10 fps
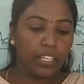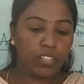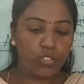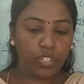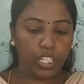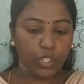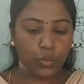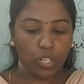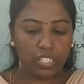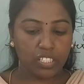Injury
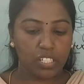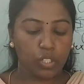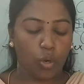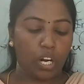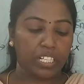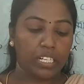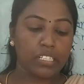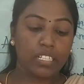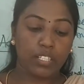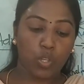to adrenal
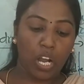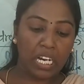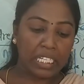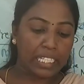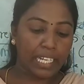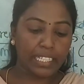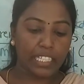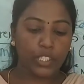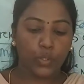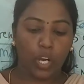cortex is not
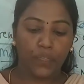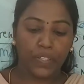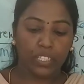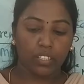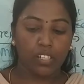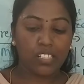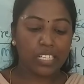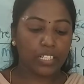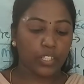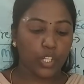likely to affect the
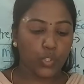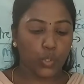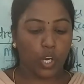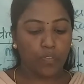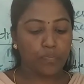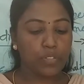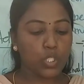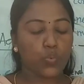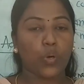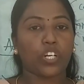secretion of
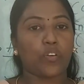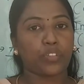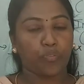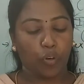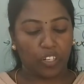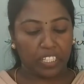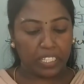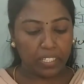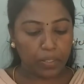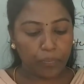which one of the
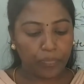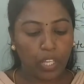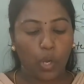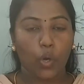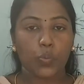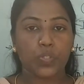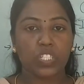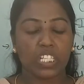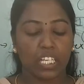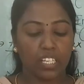following?
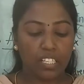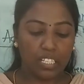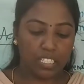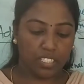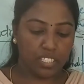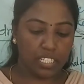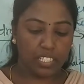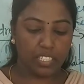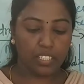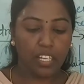Option A,
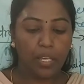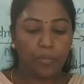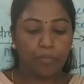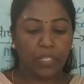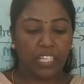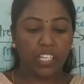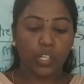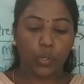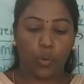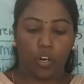adrenaline, B,
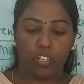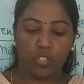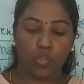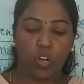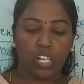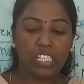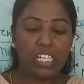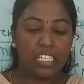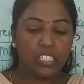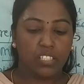cortisol,
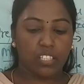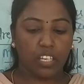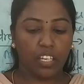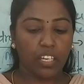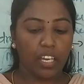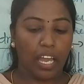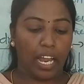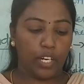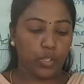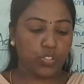C,
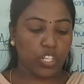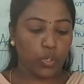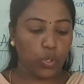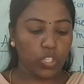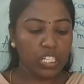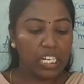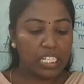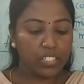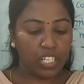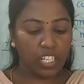aldosterone,
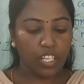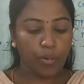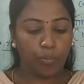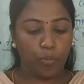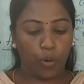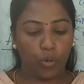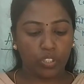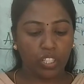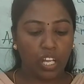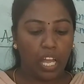D,
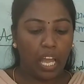both,